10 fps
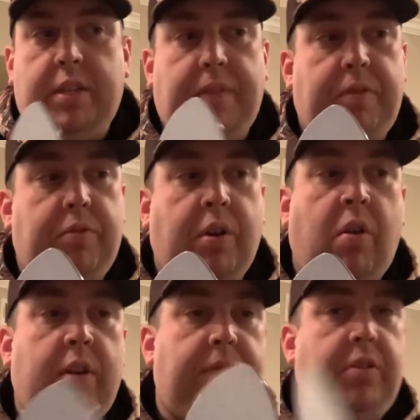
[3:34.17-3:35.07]
If you
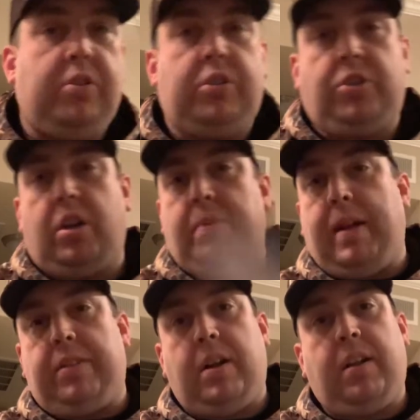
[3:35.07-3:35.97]
don't, if you just chunk them
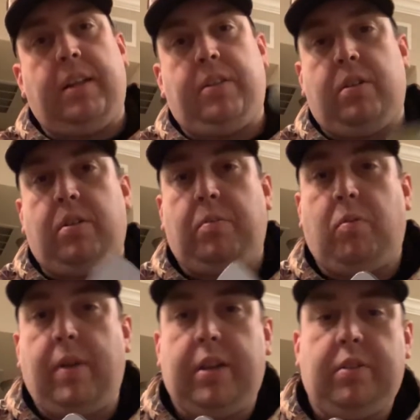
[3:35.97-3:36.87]
out there like they're a
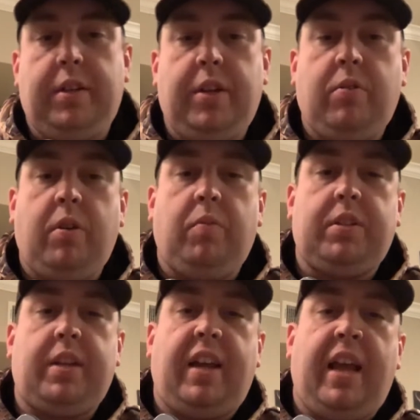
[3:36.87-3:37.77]
normal regular decoy,
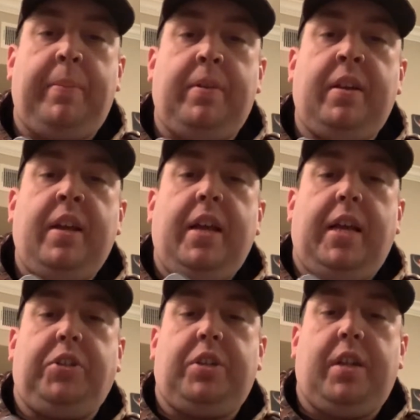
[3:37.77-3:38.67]
what's going to happen
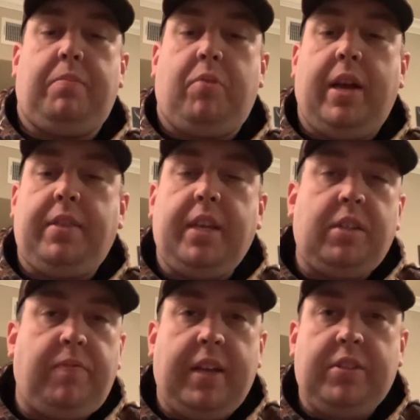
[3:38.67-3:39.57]
is you're going to break
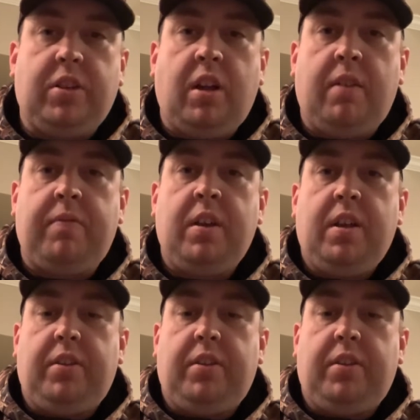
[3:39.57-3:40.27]
these fins off.